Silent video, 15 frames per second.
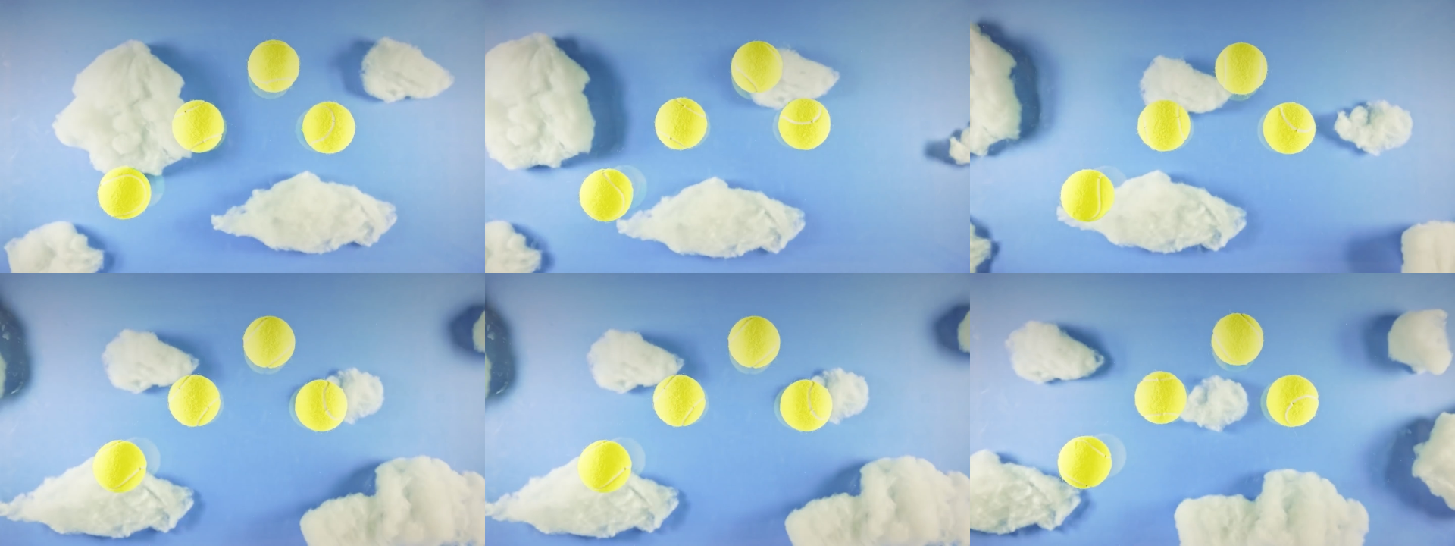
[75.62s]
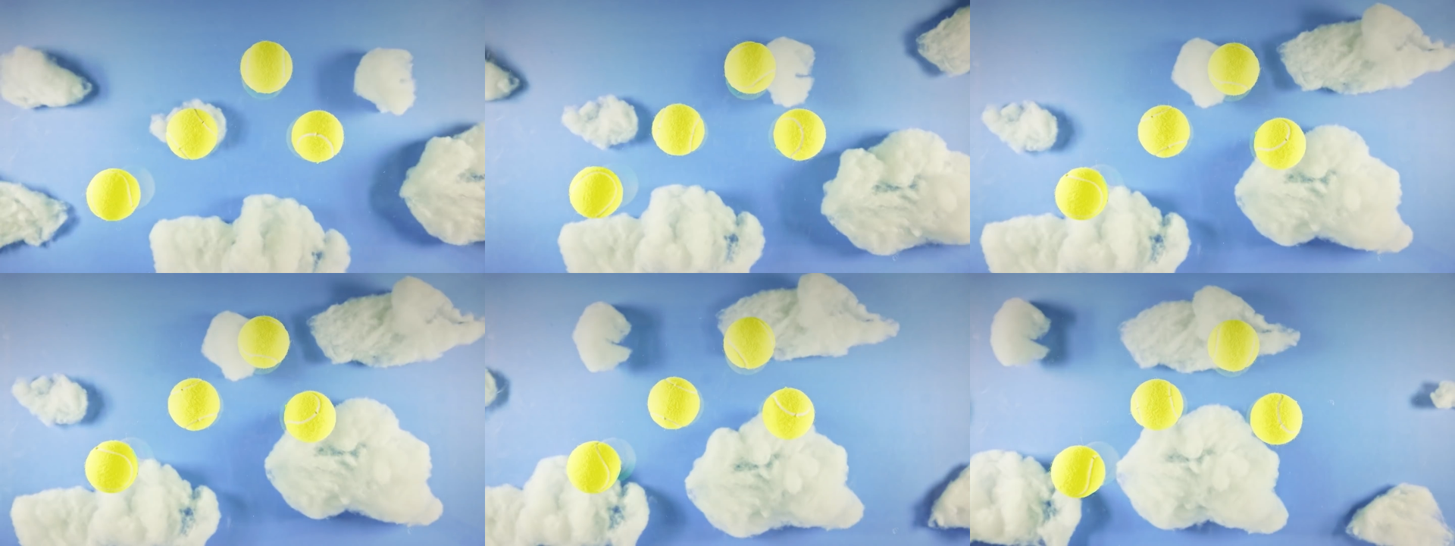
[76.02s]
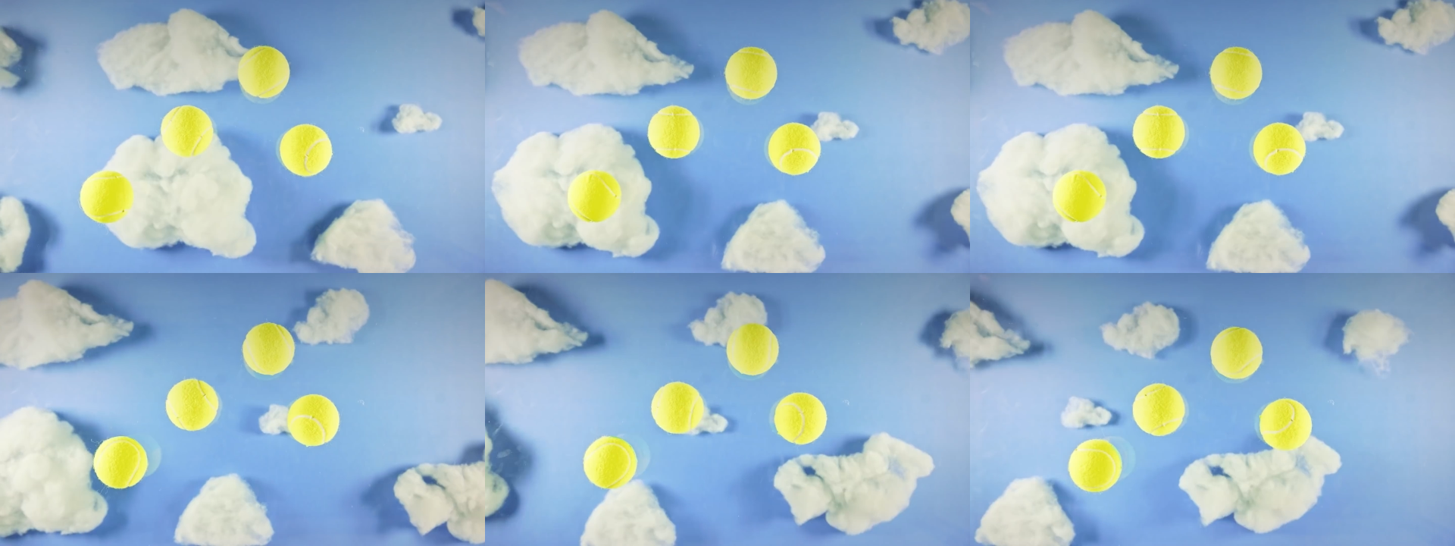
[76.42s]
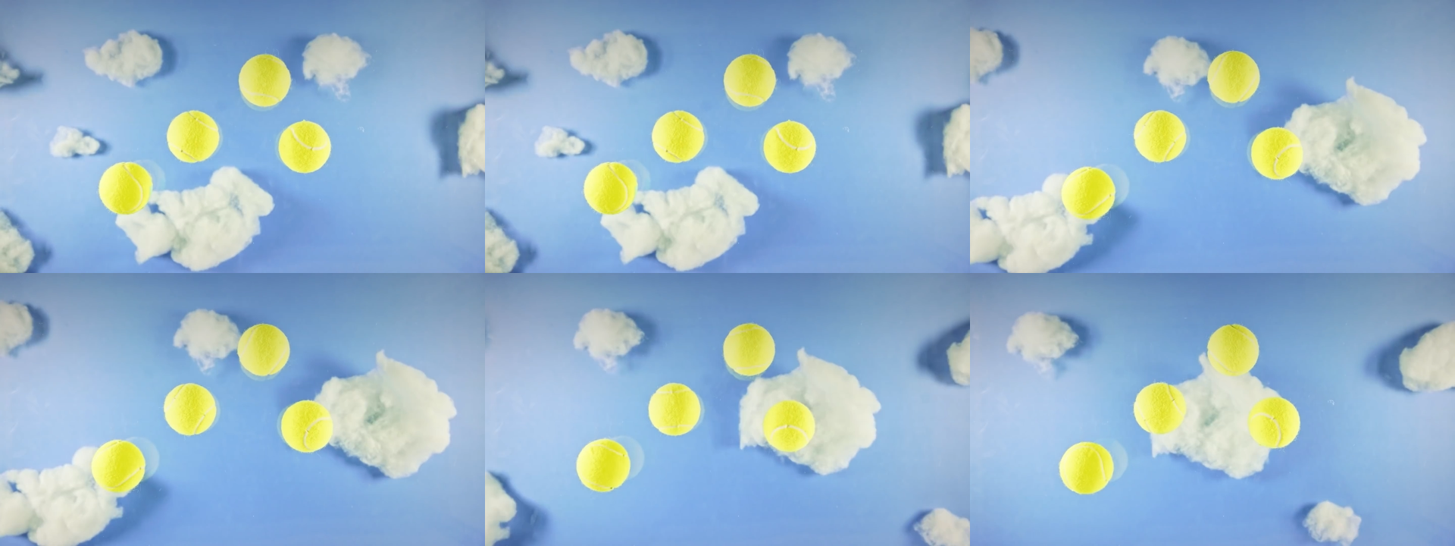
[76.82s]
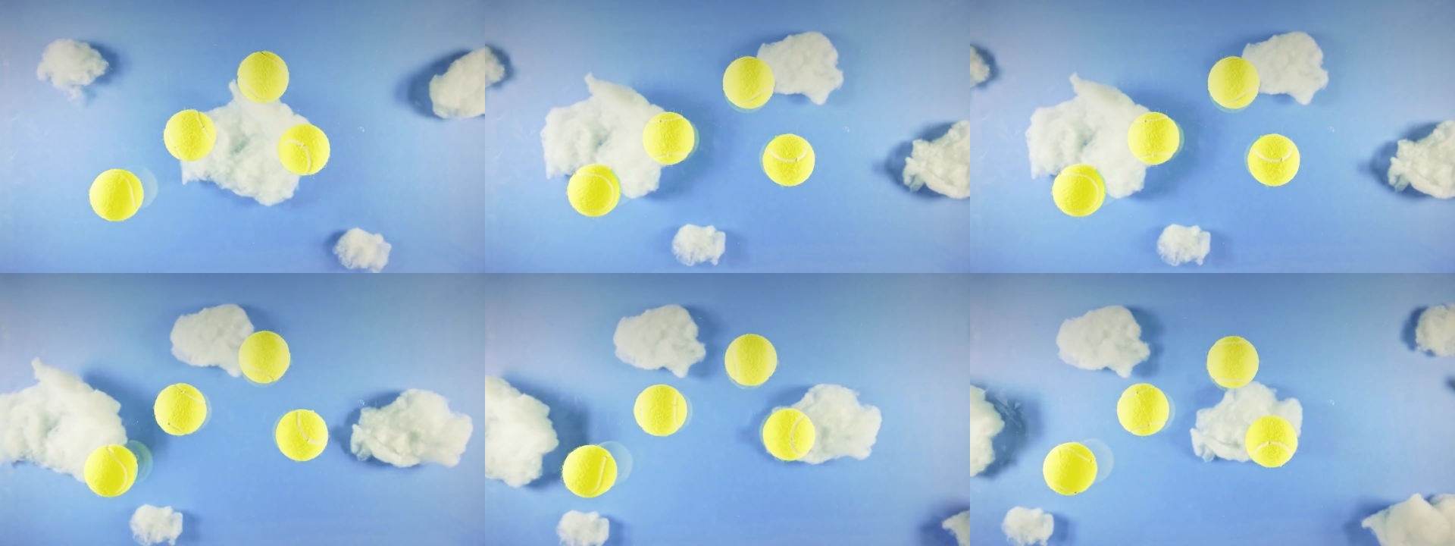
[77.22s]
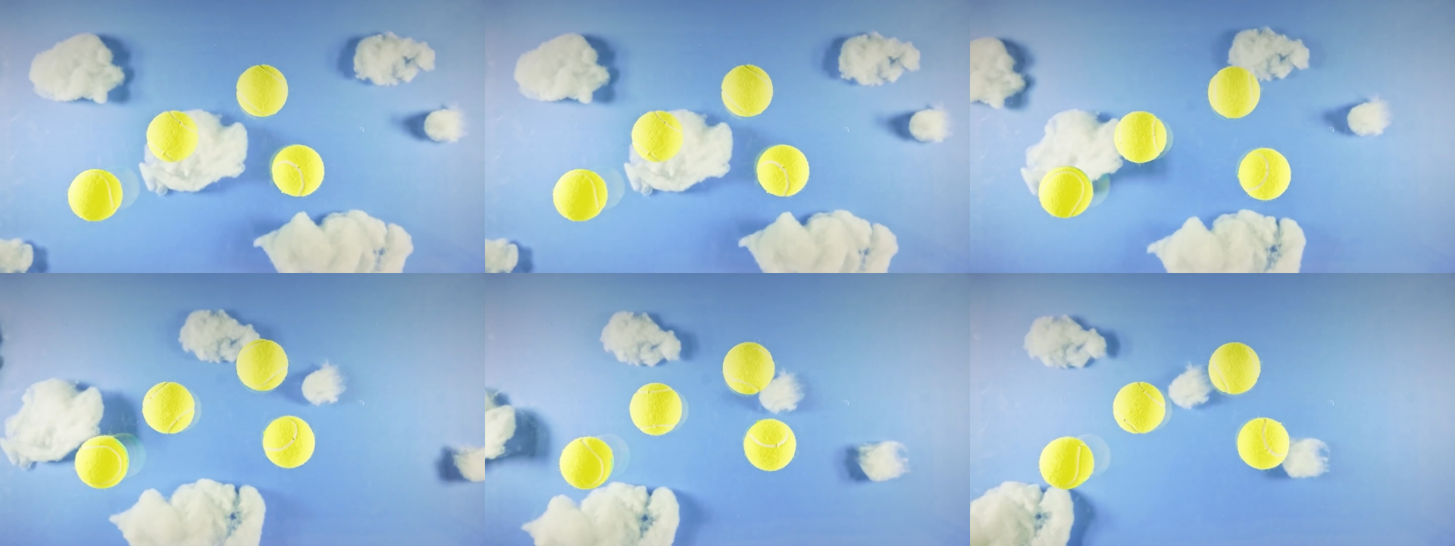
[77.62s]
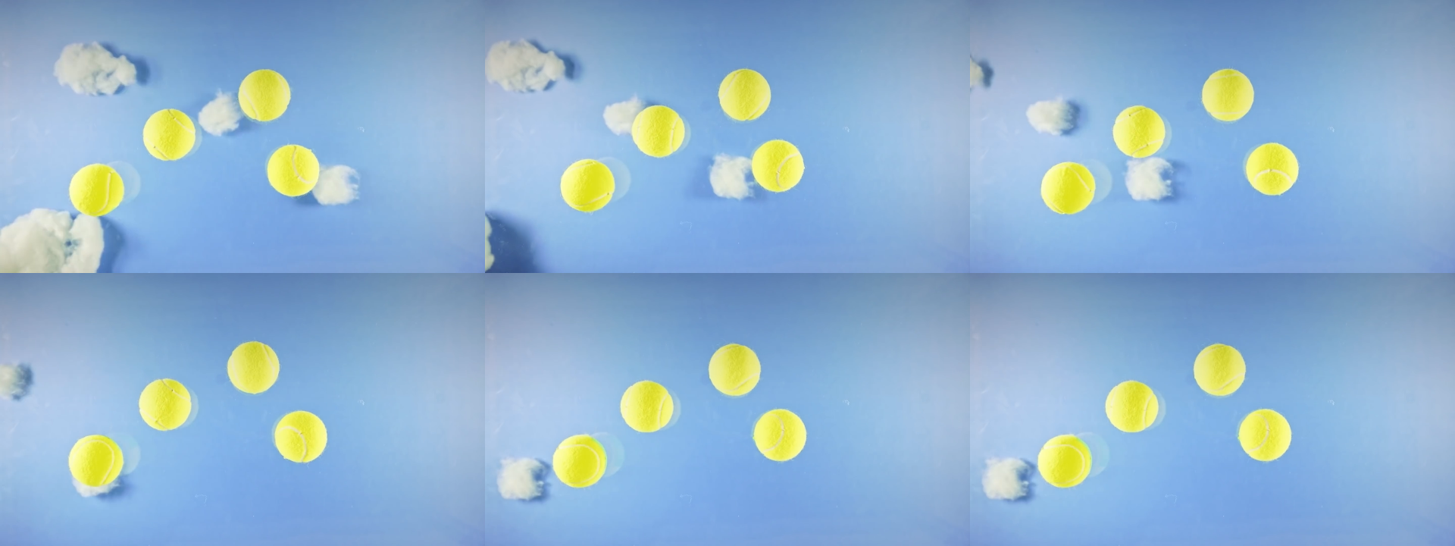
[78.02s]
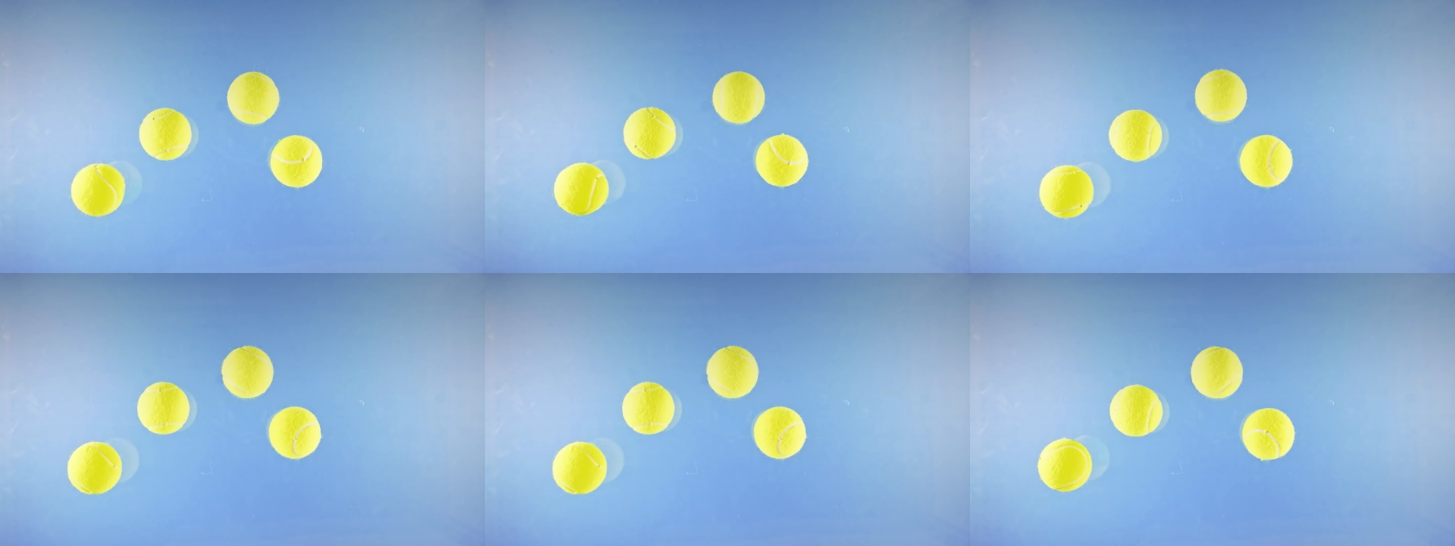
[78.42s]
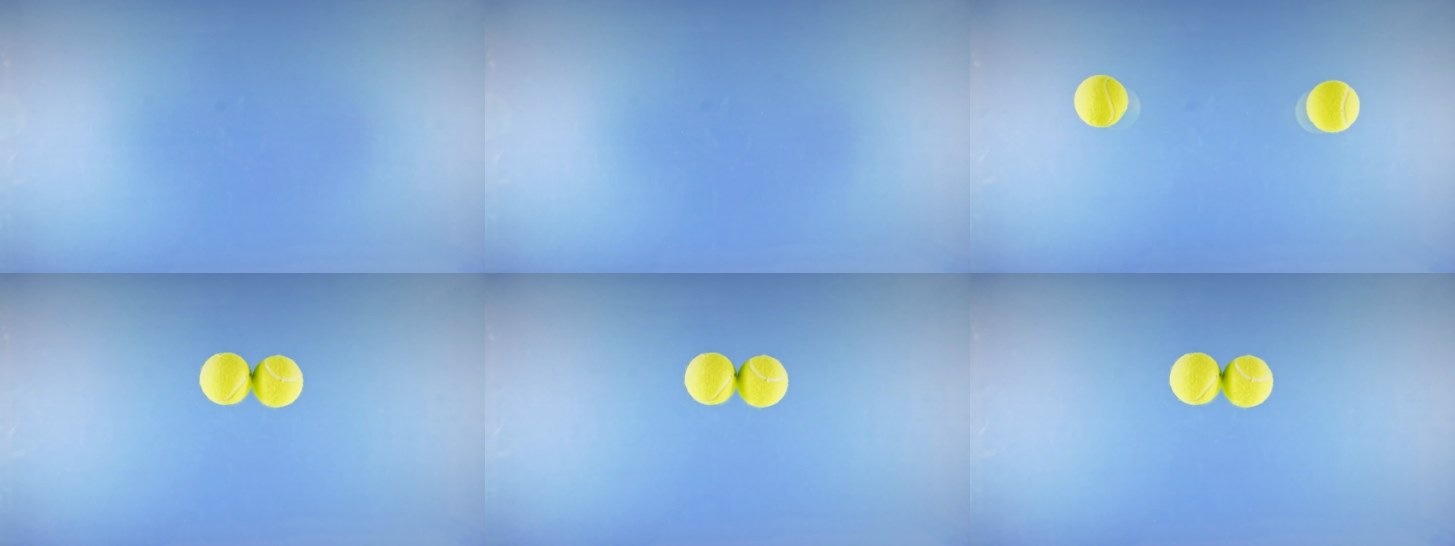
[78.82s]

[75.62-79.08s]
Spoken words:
Nobody's mouth can be seen.